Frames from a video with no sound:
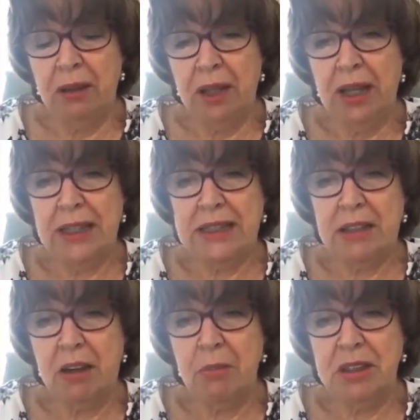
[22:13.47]
Keir
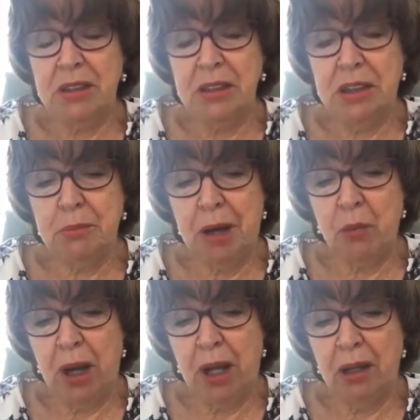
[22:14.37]
Starmer doesn't come out
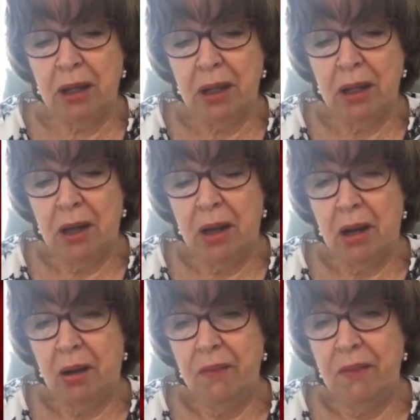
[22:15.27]
well
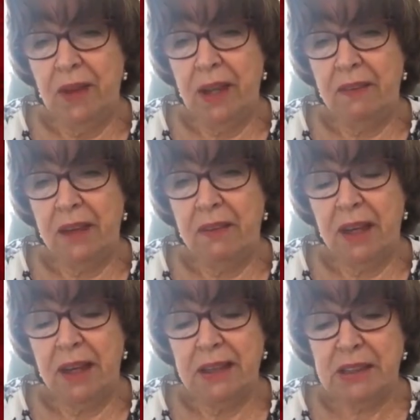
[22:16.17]
on the
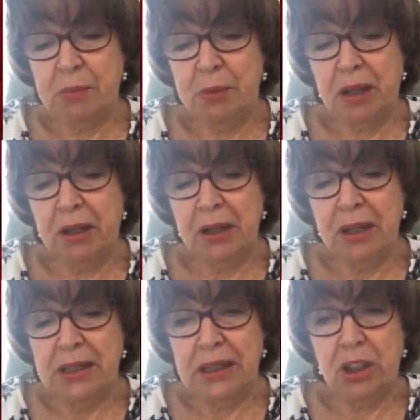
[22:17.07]
Hillsborough
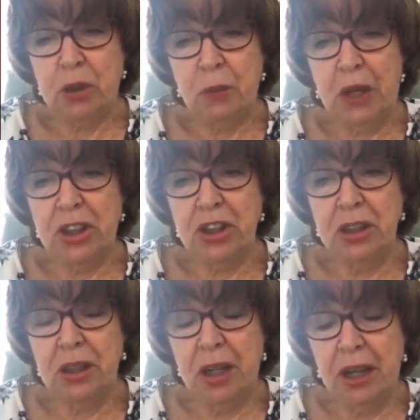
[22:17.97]

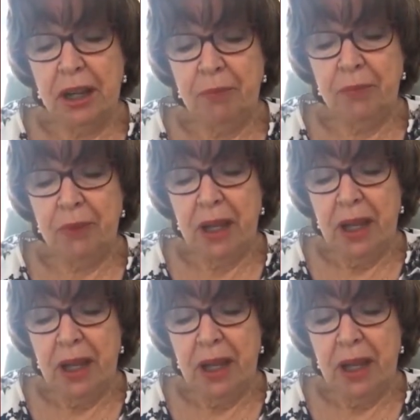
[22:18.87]
situation.